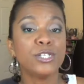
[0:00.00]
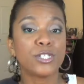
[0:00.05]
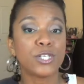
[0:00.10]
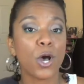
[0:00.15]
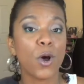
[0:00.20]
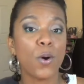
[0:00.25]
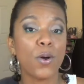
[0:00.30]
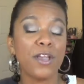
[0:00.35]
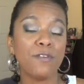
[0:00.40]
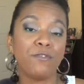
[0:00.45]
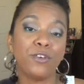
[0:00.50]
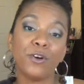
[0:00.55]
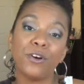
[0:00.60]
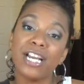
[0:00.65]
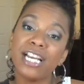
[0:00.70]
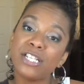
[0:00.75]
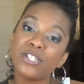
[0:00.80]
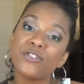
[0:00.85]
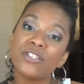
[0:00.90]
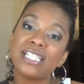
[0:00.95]
So if you're
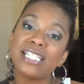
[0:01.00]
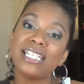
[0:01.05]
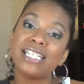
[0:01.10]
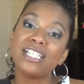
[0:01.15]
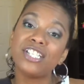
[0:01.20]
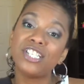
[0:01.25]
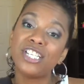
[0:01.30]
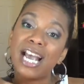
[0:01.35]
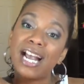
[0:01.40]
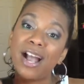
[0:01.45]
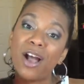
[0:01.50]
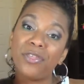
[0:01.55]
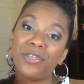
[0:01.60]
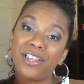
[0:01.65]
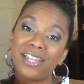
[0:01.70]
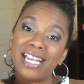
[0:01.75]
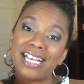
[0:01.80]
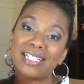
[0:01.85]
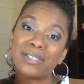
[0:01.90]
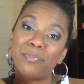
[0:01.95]
interested, check out
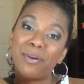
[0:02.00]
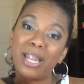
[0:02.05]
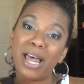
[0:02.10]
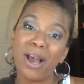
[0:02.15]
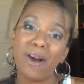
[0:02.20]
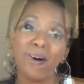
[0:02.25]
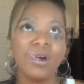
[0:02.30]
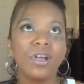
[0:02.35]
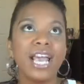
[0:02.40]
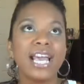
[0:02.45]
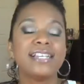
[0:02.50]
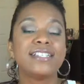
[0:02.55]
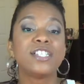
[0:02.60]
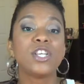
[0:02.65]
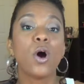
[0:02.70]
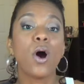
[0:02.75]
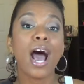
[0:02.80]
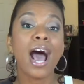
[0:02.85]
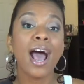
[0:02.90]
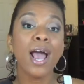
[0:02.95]
the links below. Okay,
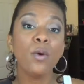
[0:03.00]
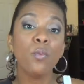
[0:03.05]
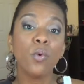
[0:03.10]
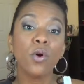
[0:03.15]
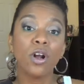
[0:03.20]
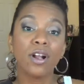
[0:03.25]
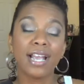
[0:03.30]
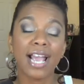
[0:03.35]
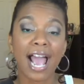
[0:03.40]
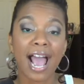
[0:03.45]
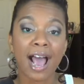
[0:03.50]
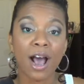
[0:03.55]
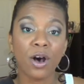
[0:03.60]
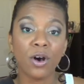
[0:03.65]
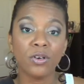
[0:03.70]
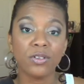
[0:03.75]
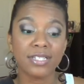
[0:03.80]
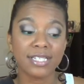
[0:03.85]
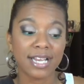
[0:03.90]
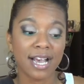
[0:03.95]
so I work
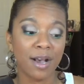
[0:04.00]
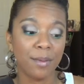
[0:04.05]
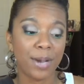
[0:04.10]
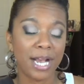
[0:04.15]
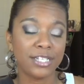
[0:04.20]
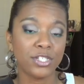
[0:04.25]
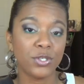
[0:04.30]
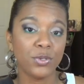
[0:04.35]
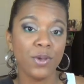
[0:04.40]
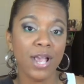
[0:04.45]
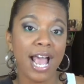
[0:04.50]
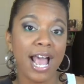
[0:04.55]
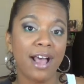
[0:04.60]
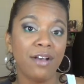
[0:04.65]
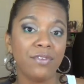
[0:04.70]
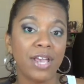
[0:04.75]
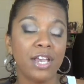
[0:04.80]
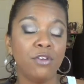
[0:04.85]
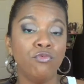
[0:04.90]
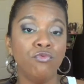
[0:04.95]
out. I do
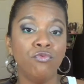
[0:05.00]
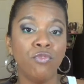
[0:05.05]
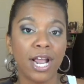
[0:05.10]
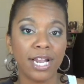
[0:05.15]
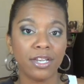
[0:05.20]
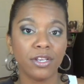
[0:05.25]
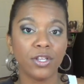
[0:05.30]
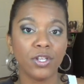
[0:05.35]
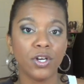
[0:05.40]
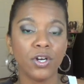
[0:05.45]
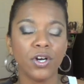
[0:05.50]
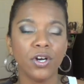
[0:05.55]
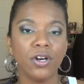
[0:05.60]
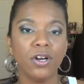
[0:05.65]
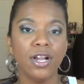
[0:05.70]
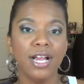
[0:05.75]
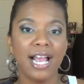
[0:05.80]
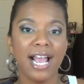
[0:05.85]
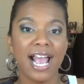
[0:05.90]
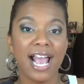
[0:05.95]
have a
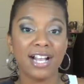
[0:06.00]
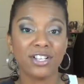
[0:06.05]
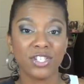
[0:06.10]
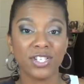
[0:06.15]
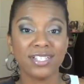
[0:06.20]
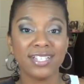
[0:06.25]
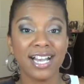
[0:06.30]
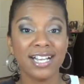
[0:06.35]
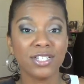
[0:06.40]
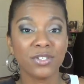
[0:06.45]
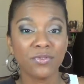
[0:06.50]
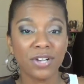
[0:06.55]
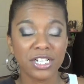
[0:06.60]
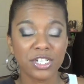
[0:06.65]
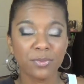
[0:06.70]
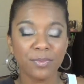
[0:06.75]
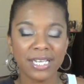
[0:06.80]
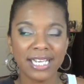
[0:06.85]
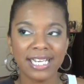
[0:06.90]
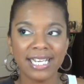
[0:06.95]
regular exercise
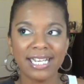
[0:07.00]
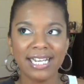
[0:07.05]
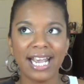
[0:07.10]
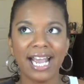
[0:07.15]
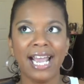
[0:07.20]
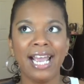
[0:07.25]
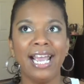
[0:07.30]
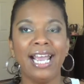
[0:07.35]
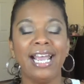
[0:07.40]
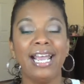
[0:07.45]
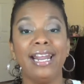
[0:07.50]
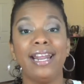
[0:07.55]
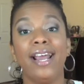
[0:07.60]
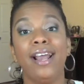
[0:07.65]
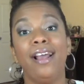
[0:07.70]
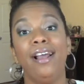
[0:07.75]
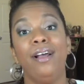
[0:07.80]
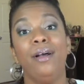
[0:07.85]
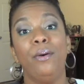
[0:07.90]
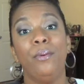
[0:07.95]
regimen, and
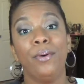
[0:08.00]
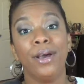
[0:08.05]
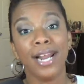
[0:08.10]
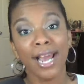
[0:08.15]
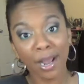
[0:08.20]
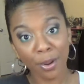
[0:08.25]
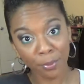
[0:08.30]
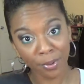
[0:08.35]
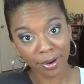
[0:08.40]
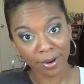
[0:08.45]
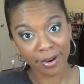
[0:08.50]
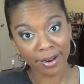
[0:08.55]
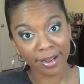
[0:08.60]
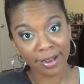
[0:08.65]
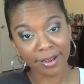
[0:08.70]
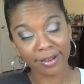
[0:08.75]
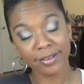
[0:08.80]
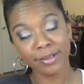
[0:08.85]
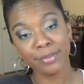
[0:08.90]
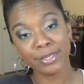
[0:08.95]
when I work
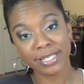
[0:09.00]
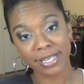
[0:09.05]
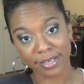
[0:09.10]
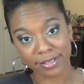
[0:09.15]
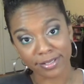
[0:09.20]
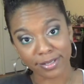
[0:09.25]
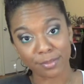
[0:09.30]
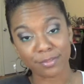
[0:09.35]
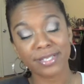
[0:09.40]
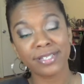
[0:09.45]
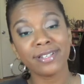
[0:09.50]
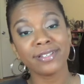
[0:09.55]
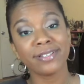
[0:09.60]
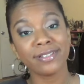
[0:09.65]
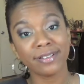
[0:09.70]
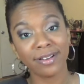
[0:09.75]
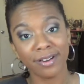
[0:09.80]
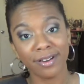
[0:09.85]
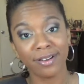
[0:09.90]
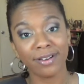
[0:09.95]
out, let me tell you something,
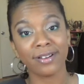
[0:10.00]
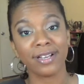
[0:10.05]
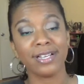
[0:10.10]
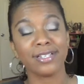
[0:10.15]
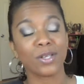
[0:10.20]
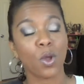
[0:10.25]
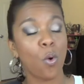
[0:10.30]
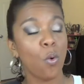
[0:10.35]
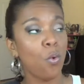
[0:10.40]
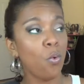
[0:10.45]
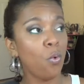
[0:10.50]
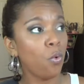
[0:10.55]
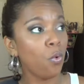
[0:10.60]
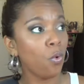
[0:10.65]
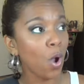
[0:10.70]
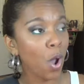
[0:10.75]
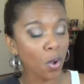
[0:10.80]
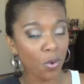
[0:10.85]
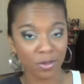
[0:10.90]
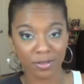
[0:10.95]
sister girl gets
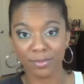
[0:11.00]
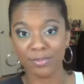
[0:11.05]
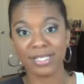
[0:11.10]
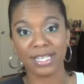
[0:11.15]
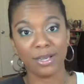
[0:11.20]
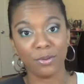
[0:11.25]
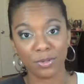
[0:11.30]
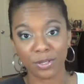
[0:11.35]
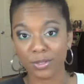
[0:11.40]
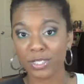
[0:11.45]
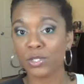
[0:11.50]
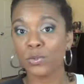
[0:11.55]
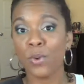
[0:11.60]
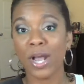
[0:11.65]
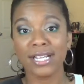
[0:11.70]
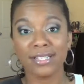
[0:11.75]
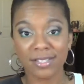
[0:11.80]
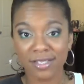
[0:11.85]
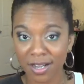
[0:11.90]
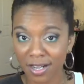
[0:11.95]
whoo, let me tell you, when the
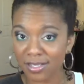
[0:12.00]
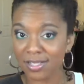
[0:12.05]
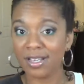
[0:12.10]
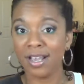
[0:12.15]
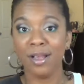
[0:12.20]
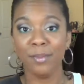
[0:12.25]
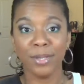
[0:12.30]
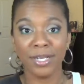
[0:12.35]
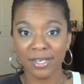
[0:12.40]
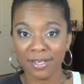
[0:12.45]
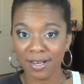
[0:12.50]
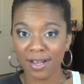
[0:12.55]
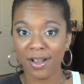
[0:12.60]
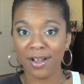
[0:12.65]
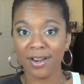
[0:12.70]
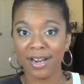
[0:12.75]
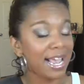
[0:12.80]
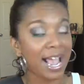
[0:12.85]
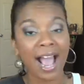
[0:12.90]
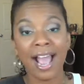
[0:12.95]
sweat starts coming and
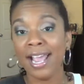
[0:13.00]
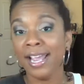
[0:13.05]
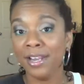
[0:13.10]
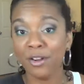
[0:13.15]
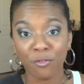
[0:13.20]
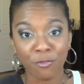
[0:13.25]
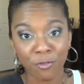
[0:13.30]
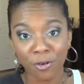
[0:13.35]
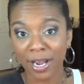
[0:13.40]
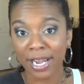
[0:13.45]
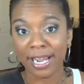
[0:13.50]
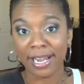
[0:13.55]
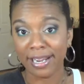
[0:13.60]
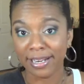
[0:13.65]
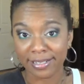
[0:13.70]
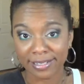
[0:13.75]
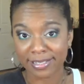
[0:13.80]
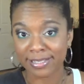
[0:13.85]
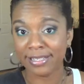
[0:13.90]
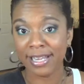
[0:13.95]
all, I ain't
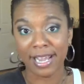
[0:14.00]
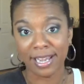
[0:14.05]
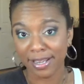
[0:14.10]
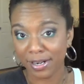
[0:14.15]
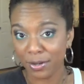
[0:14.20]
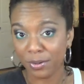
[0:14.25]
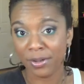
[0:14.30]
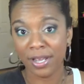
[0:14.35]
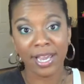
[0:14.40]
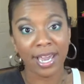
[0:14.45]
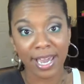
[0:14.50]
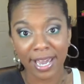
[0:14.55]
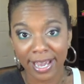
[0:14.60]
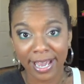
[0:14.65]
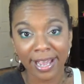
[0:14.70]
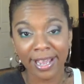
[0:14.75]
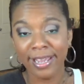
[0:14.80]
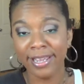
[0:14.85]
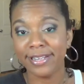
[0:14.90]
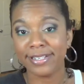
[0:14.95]
afraid to say it, okay?
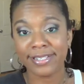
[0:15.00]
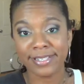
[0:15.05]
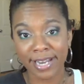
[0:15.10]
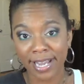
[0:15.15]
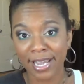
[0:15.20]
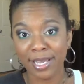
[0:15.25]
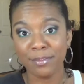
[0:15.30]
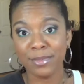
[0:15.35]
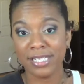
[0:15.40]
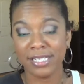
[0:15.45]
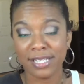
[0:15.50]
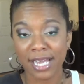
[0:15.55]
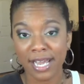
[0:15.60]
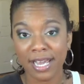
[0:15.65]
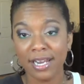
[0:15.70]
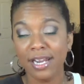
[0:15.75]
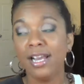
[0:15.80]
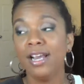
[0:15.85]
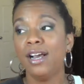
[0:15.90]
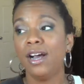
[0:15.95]
I ain't ashamed to
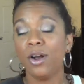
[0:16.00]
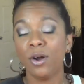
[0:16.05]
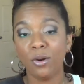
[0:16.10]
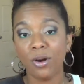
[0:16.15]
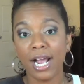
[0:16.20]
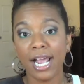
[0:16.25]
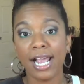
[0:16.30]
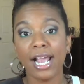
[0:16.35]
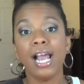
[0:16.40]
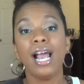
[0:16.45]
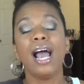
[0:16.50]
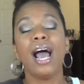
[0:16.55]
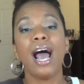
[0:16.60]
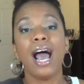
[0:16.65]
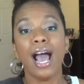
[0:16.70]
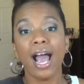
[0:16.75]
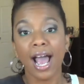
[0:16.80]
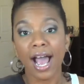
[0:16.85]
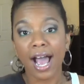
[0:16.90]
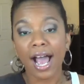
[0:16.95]
say it, all right?
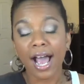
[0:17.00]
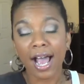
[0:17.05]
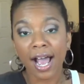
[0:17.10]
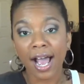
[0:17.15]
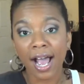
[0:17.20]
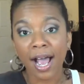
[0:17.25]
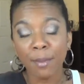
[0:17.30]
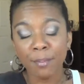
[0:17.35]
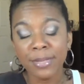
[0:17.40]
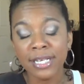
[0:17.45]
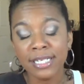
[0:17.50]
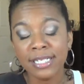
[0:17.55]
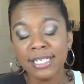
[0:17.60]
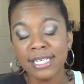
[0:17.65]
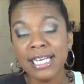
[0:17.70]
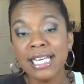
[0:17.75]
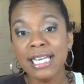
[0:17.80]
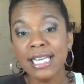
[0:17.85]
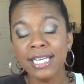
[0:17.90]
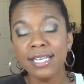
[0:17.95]
I'm
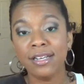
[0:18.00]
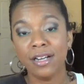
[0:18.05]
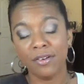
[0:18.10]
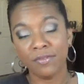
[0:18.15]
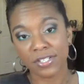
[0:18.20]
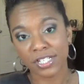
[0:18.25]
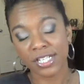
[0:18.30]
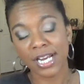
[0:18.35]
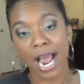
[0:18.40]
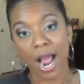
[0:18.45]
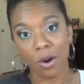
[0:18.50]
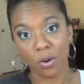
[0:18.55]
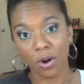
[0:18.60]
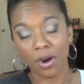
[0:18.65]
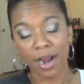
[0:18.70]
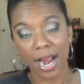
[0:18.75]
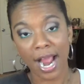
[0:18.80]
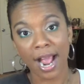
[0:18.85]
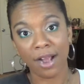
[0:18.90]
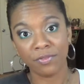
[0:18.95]
in need of a
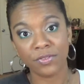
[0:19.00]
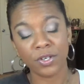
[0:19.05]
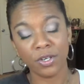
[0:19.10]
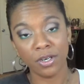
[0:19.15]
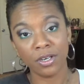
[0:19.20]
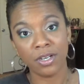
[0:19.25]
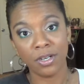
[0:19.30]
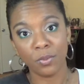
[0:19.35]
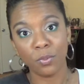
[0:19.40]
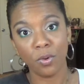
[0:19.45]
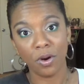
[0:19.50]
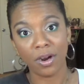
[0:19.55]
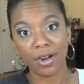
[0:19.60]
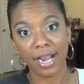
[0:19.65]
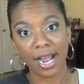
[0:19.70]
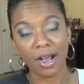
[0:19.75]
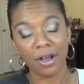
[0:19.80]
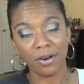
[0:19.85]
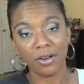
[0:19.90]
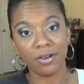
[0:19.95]
shower after a good
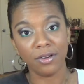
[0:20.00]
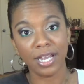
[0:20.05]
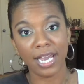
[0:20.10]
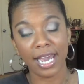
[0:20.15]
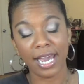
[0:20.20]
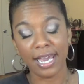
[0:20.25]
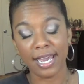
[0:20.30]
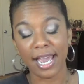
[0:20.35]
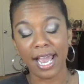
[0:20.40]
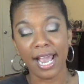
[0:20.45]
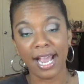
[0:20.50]
workout, okay?